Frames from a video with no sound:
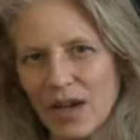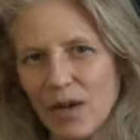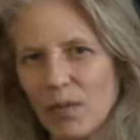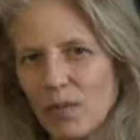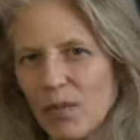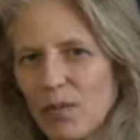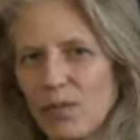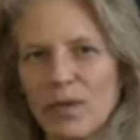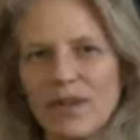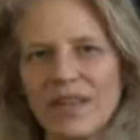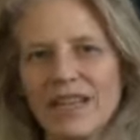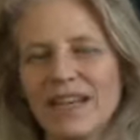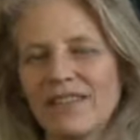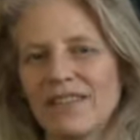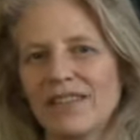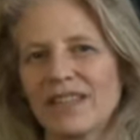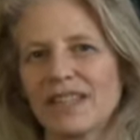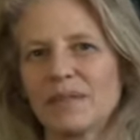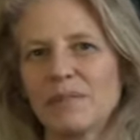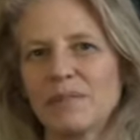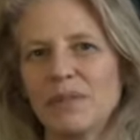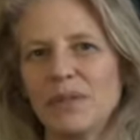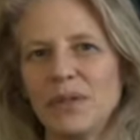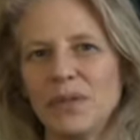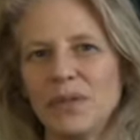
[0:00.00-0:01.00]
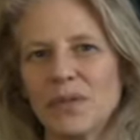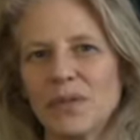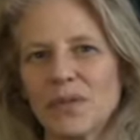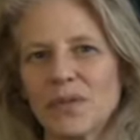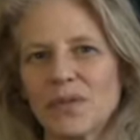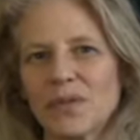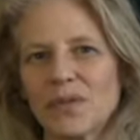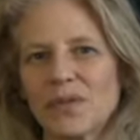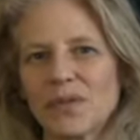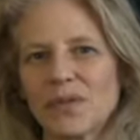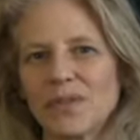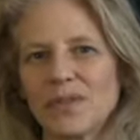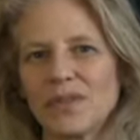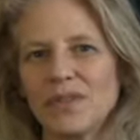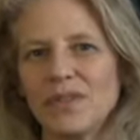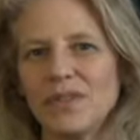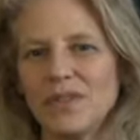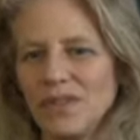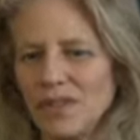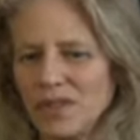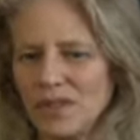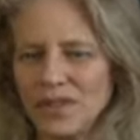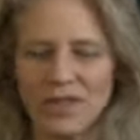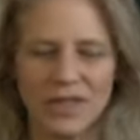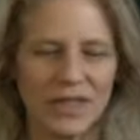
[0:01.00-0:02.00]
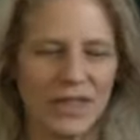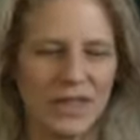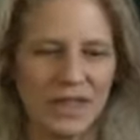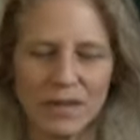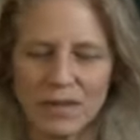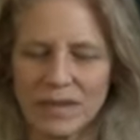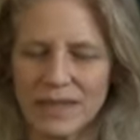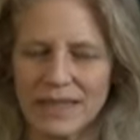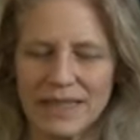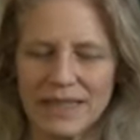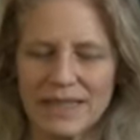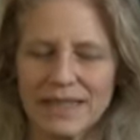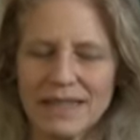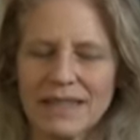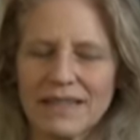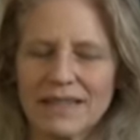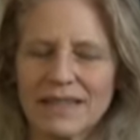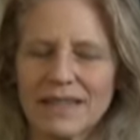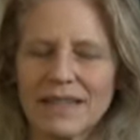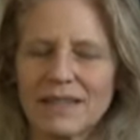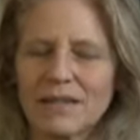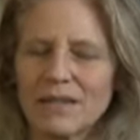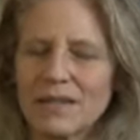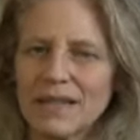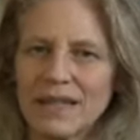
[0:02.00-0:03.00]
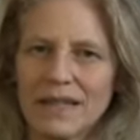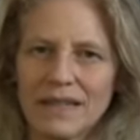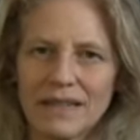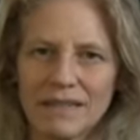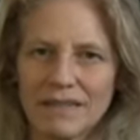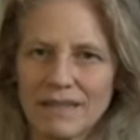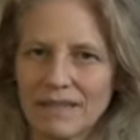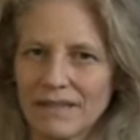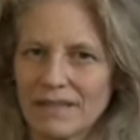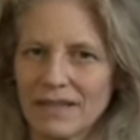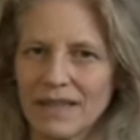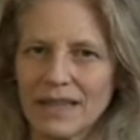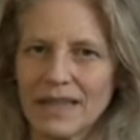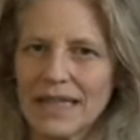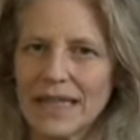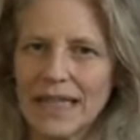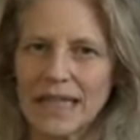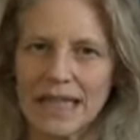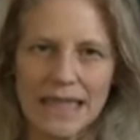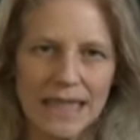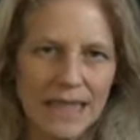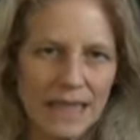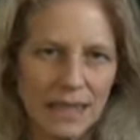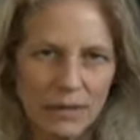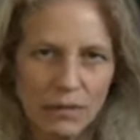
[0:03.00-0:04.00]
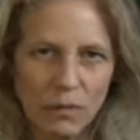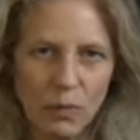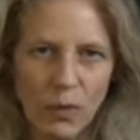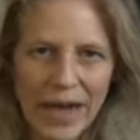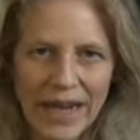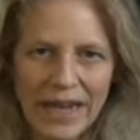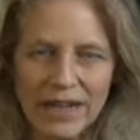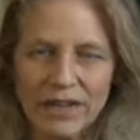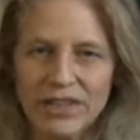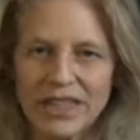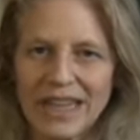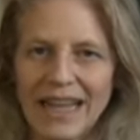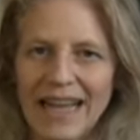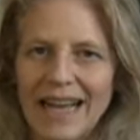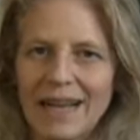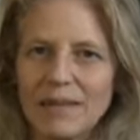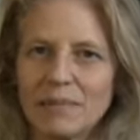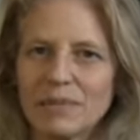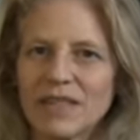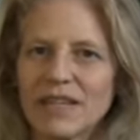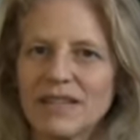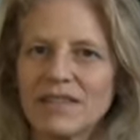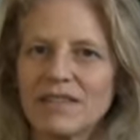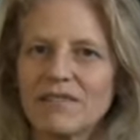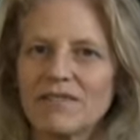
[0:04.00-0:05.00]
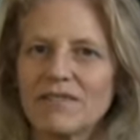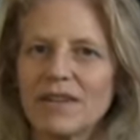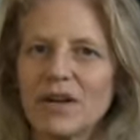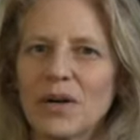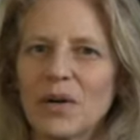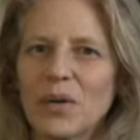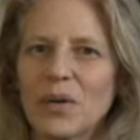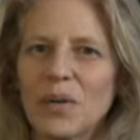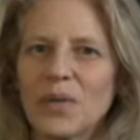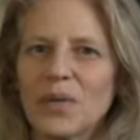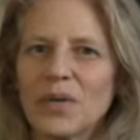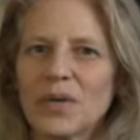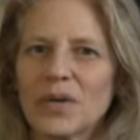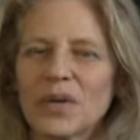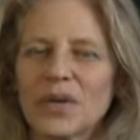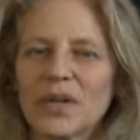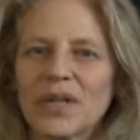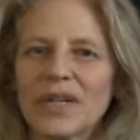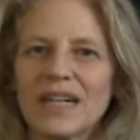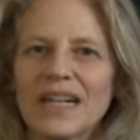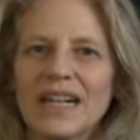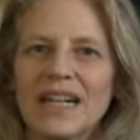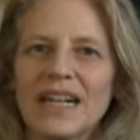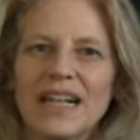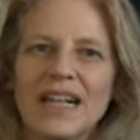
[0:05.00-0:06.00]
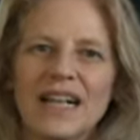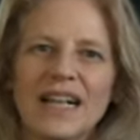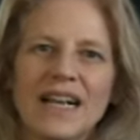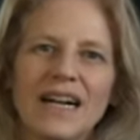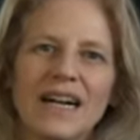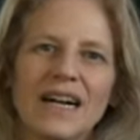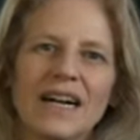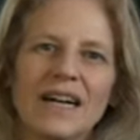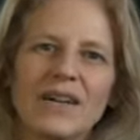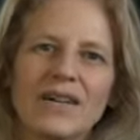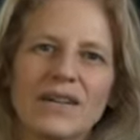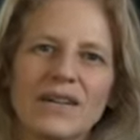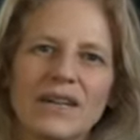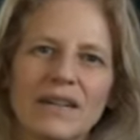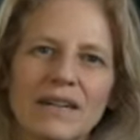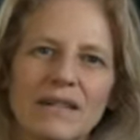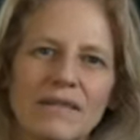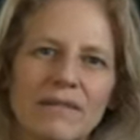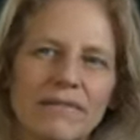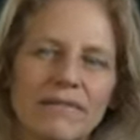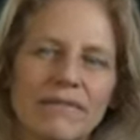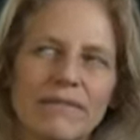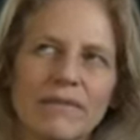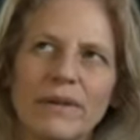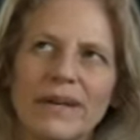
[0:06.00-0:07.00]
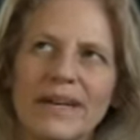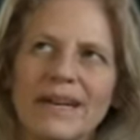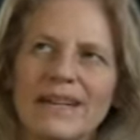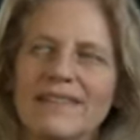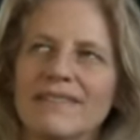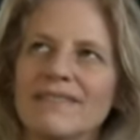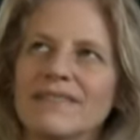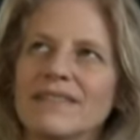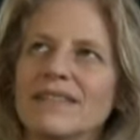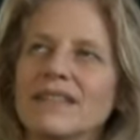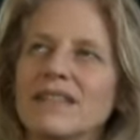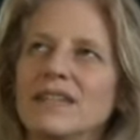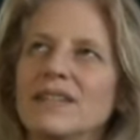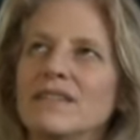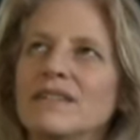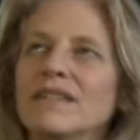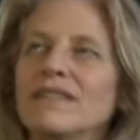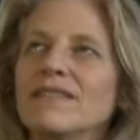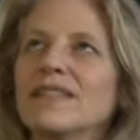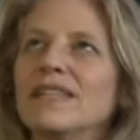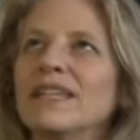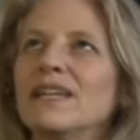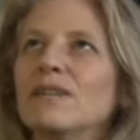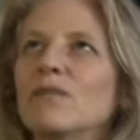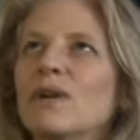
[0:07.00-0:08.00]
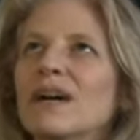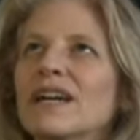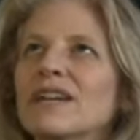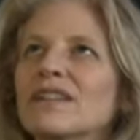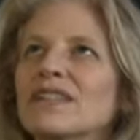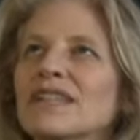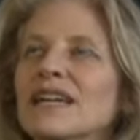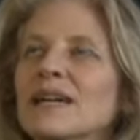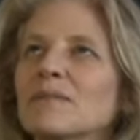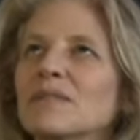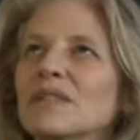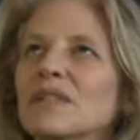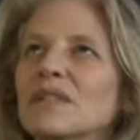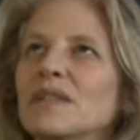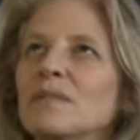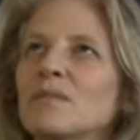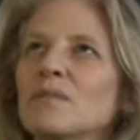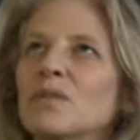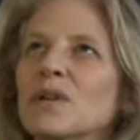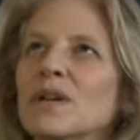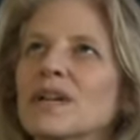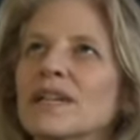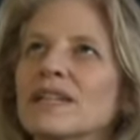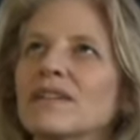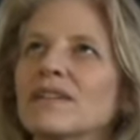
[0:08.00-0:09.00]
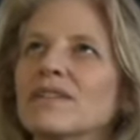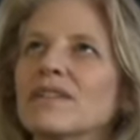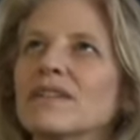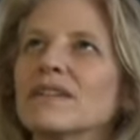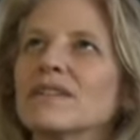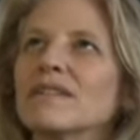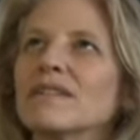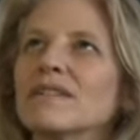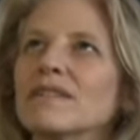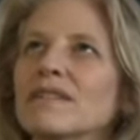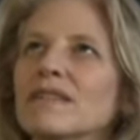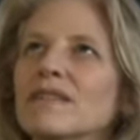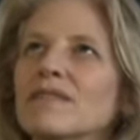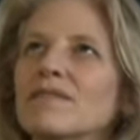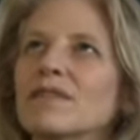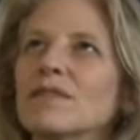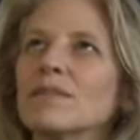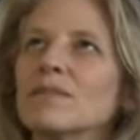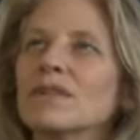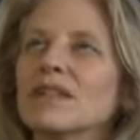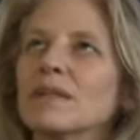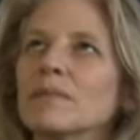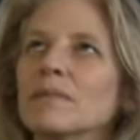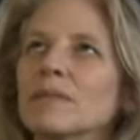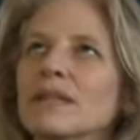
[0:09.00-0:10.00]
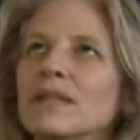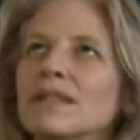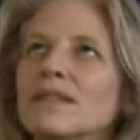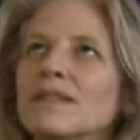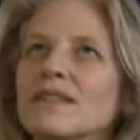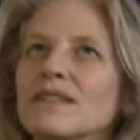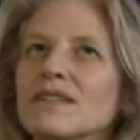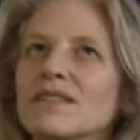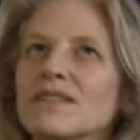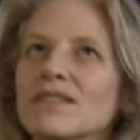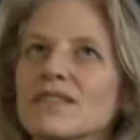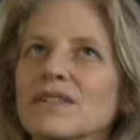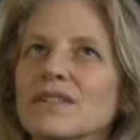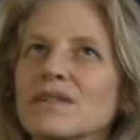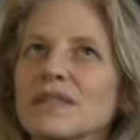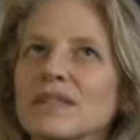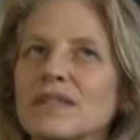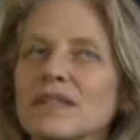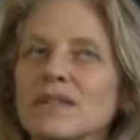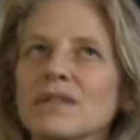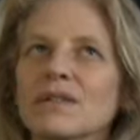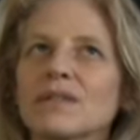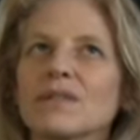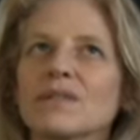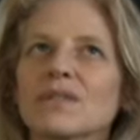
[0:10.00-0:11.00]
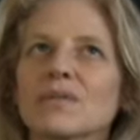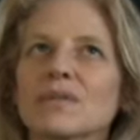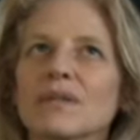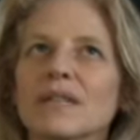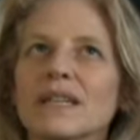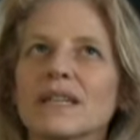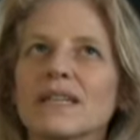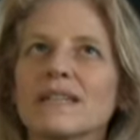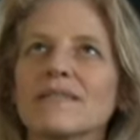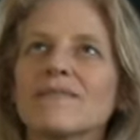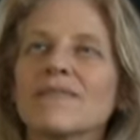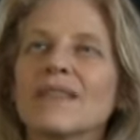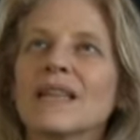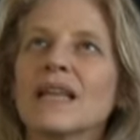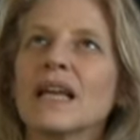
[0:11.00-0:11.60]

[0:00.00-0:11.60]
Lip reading: without the computers. You can already access that without the little wiretaps on the phone, or well, you don't even need wiretaps anymore. I know the phone companies are so in cahoots with it.